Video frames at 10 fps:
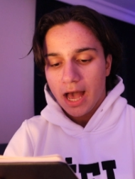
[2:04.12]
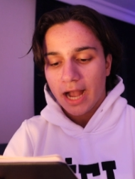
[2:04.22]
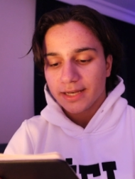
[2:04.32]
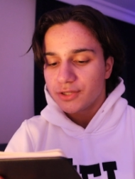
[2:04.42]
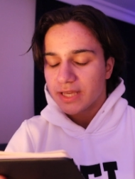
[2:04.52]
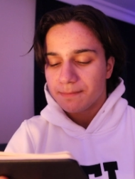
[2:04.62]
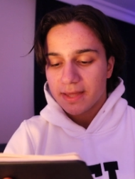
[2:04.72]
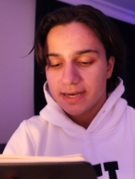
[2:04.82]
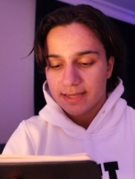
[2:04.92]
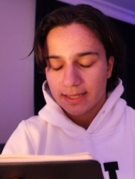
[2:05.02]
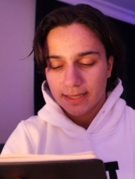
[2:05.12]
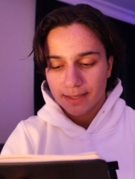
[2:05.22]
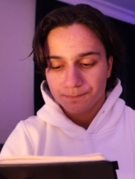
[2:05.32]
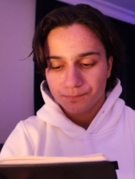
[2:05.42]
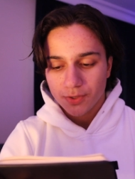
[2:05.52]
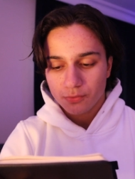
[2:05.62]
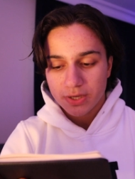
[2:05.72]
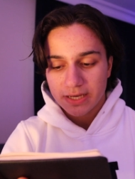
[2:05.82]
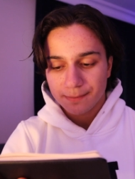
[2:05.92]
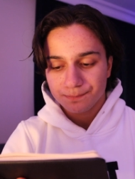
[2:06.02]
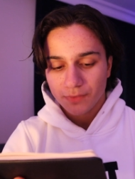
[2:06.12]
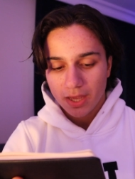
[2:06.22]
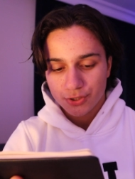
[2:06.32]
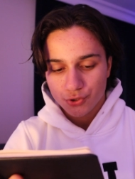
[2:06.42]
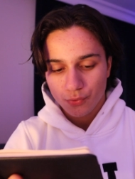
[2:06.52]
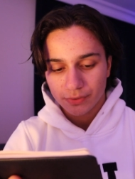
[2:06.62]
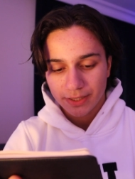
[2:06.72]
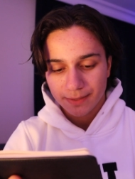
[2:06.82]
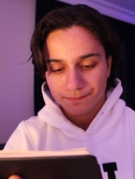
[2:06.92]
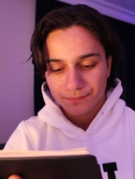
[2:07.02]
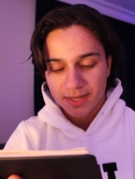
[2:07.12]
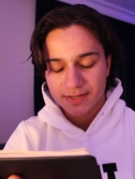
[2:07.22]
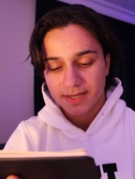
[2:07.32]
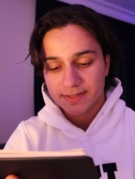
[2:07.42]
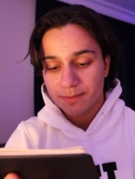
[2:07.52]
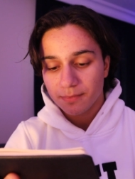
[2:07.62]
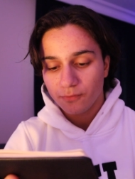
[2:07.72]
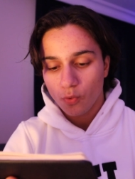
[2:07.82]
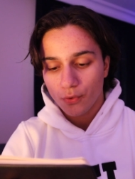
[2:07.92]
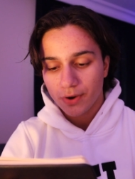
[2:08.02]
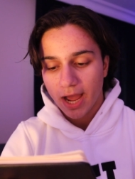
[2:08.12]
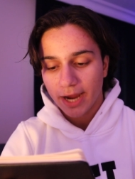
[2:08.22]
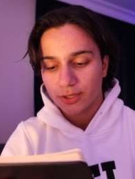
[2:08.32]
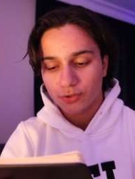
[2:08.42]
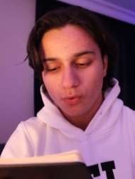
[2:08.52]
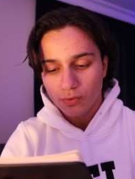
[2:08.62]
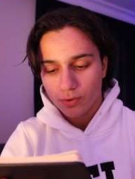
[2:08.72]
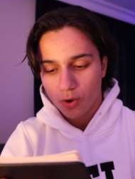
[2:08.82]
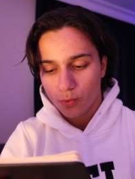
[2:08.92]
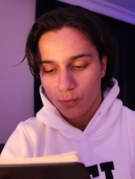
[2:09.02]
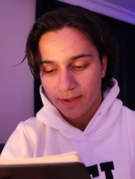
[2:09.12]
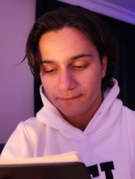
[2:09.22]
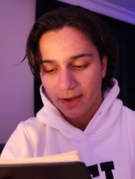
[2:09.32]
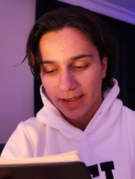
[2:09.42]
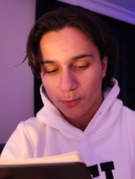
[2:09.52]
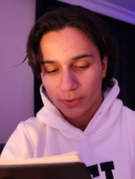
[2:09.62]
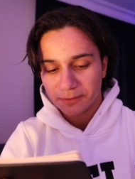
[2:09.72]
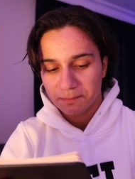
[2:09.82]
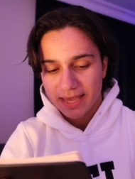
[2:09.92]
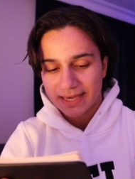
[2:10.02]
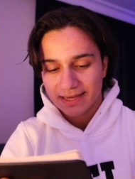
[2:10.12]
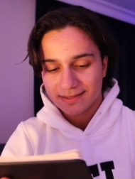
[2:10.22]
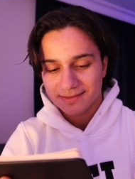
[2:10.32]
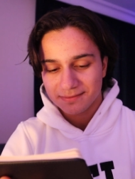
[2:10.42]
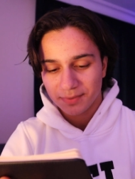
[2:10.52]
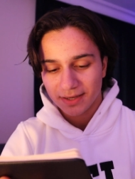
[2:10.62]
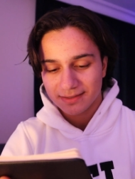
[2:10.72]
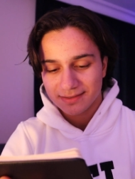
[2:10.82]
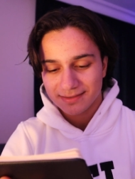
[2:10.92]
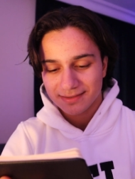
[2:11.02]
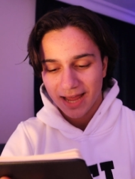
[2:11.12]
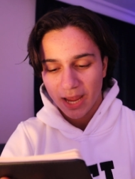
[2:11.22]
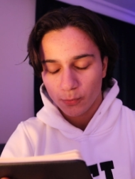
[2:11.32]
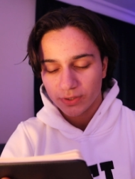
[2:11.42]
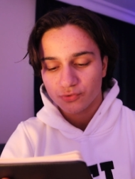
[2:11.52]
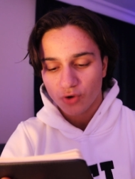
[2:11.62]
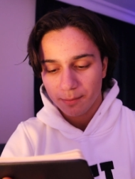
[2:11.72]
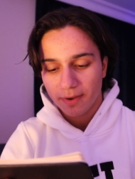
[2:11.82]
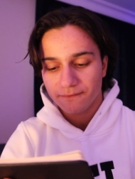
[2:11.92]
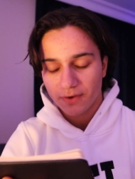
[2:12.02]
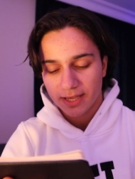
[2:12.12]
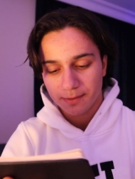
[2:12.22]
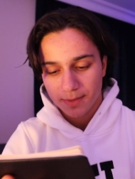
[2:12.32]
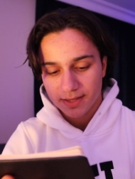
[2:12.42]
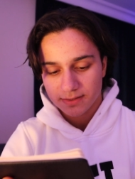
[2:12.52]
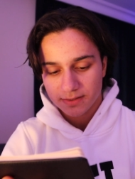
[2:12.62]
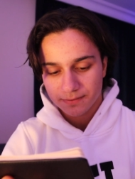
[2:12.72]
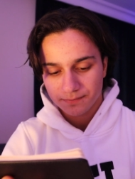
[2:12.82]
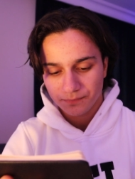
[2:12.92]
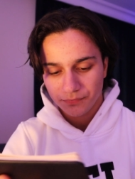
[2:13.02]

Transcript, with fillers: I need to keep meditating, reading, and journaling. And as I said before, I don't know if I will make it, but I will try my fucking best.